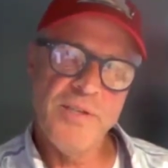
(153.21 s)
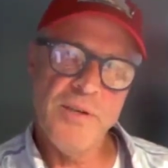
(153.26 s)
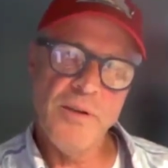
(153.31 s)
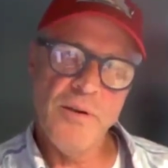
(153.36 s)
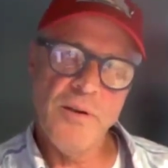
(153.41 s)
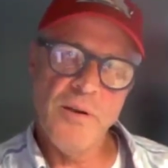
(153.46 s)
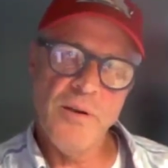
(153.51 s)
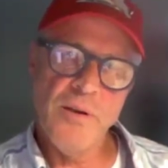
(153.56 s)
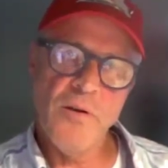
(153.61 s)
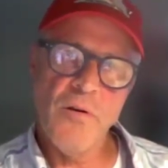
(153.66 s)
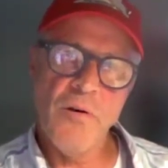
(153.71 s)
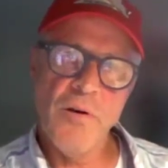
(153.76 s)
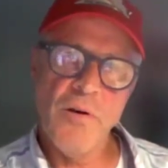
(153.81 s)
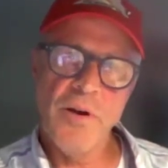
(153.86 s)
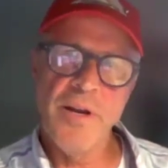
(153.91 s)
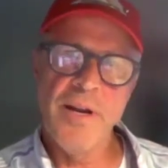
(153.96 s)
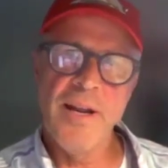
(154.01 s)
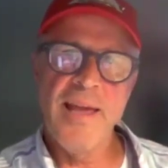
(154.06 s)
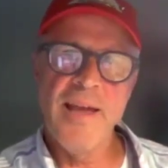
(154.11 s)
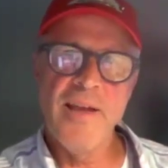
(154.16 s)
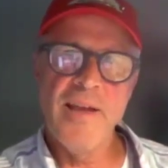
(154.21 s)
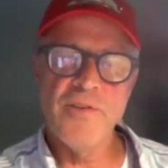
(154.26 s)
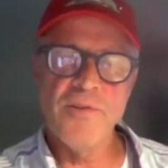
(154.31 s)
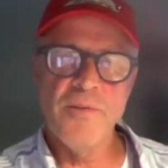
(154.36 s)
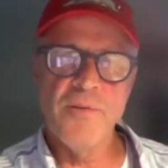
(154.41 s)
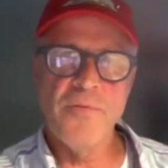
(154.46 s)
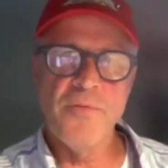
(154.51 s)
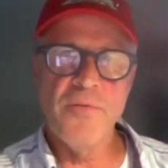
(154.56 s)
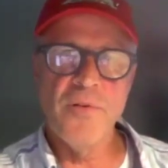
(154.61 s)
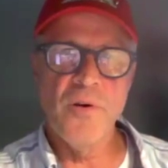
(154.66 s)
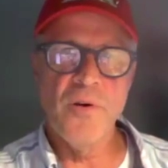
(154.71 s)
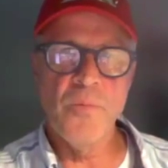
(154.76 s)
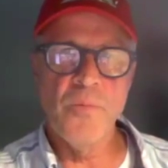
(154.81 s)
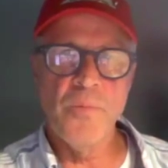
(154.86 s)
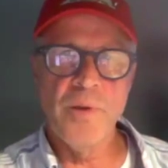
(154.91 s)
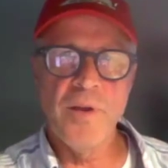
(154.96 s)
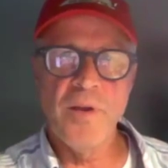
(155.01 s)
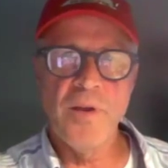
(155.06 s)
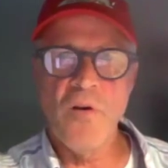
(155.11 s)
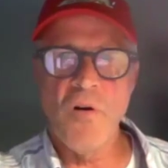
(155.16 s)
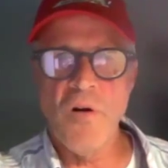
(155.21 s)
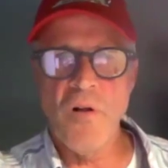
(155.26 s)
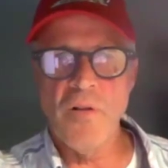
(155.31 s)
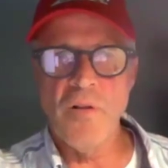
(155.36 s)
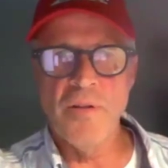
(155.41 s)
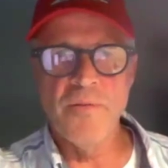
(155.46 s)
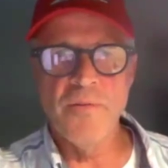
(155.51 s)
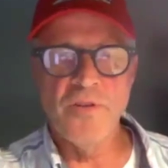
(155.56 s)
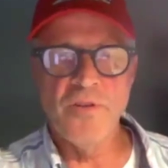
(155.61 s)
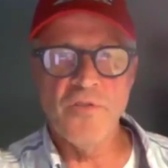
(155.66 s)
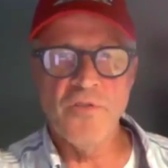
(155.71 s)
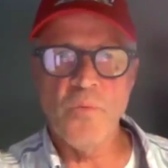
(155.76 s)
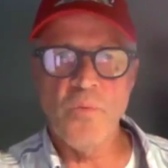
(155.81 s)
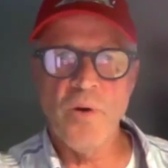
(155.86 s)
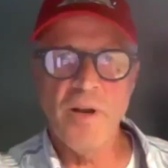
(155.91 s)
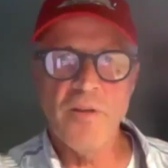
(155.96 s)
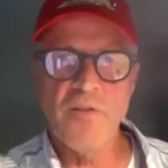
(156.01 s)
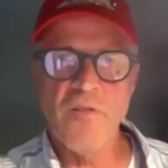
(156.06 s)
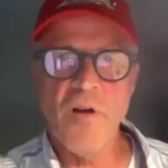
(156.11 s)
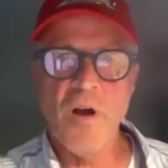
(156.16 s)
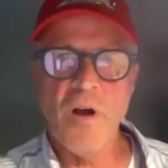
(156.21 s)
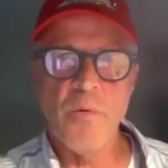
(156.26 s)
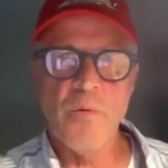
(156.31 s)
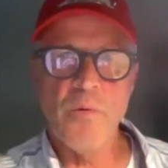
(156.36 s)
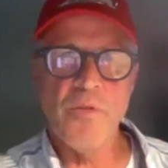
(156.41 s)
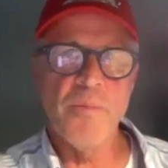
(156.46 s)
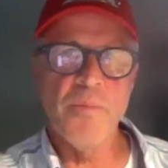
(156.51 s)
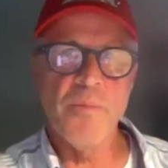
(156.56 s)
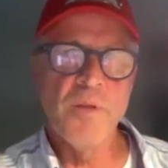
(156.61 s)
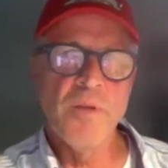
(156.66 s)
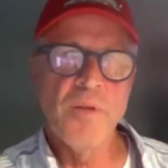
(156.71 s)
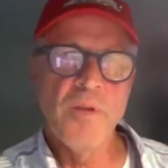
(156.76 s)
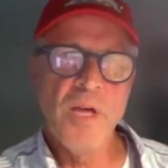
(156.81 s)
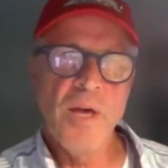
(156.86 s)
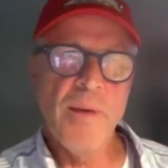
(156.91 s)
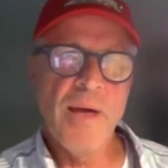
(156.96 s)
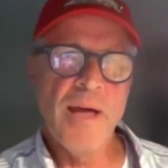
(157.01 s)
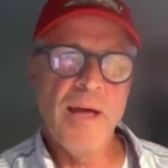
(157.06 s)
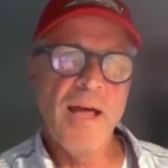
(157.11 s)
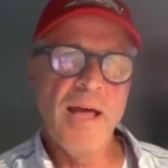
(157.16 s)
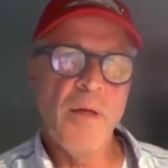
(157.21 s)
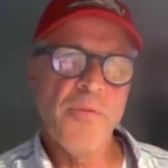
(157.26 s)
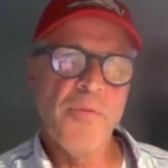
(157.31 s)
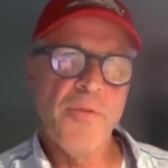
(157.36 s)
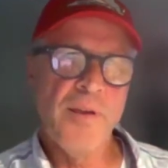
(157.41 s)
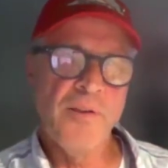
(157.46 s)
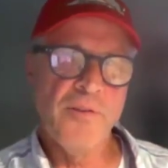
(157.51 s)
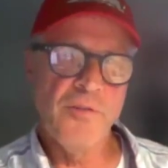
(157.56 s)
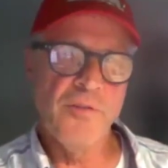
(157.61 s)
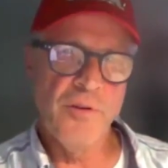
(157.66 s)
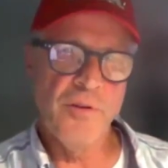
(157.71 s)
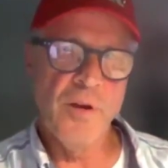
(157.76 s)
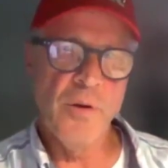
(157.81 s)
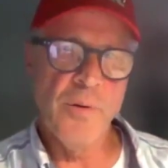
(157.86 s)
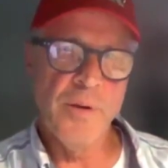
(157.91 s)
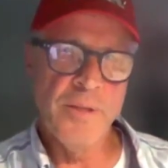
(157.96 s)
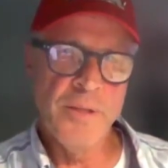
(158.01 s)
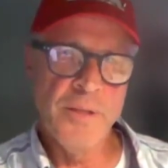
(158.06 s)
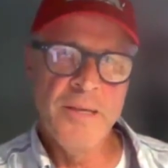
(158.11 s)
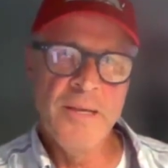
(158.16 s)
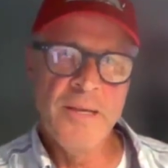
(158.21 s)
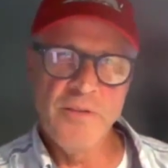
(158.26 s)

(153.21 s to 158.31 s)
are going to answer the phone when we call and just want to talk with them about how things are going.